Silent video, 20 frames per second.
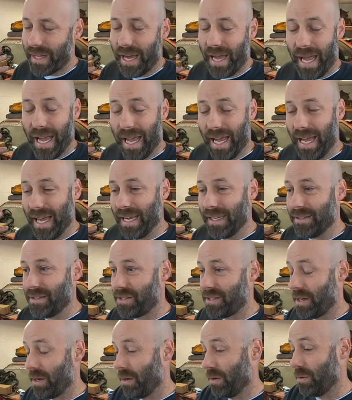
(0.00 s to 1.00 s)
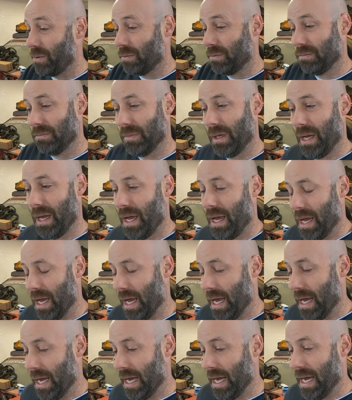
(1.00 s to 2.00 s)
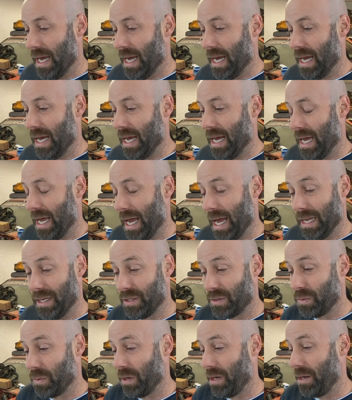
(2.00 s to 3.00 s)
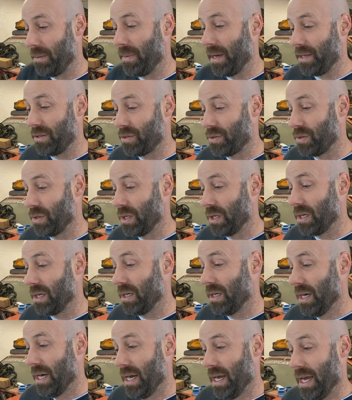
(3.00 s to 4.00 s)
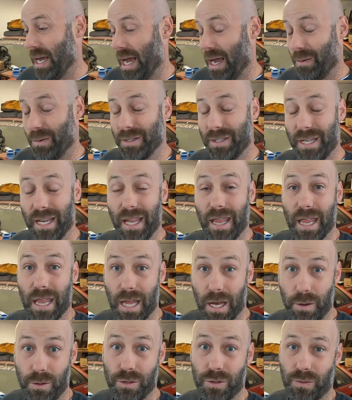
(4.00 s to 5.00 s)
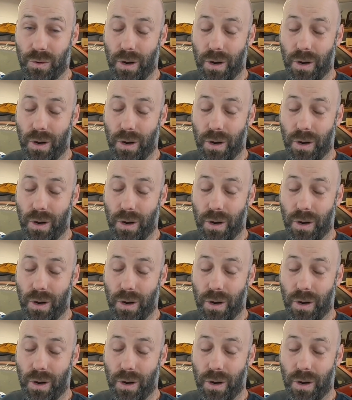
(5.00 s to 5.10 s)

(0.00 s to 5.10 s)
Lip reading: and so I just wanted to make sure I was getting those